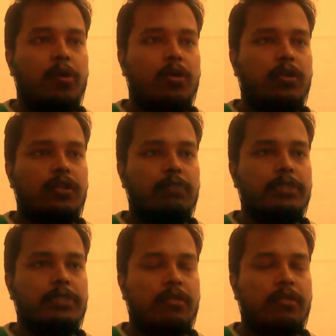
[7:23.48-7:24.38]
pawn on the
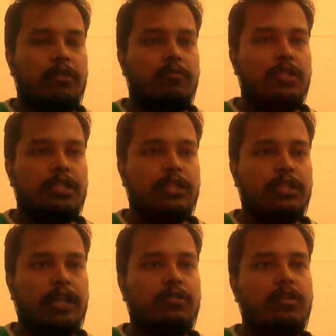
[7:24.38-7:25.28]
b7, which
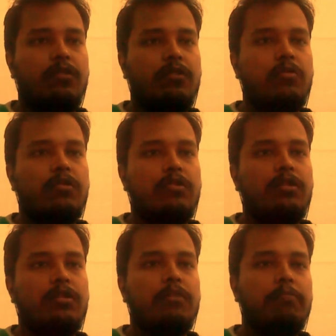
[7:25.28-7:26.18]
is actually
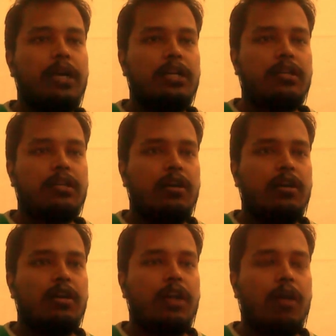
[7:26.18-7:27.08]
good. But
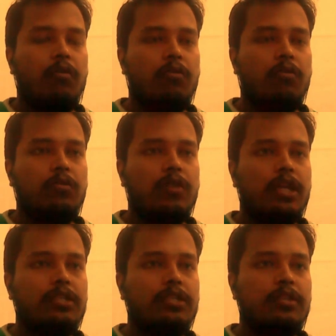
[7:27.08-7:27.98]
now you
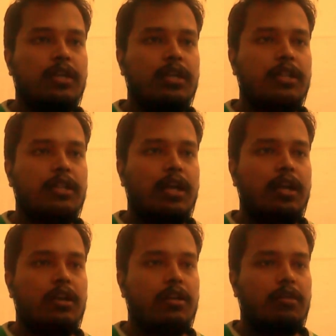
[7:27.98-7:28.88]
can see
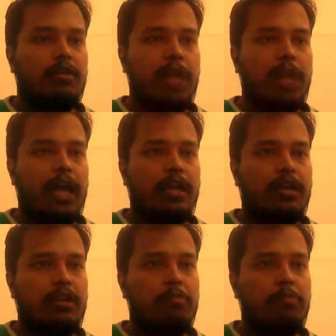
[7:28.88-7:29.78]
that black
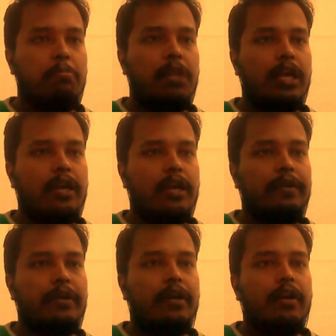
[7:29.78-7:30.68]

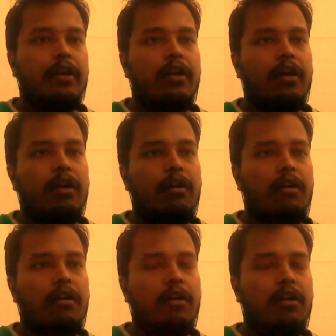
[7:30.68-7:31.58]
played
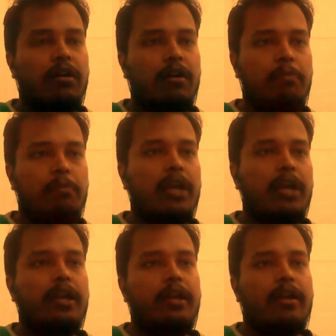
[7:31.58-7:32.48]
a
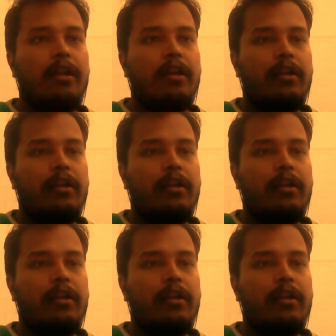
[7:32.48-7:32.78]
blunder.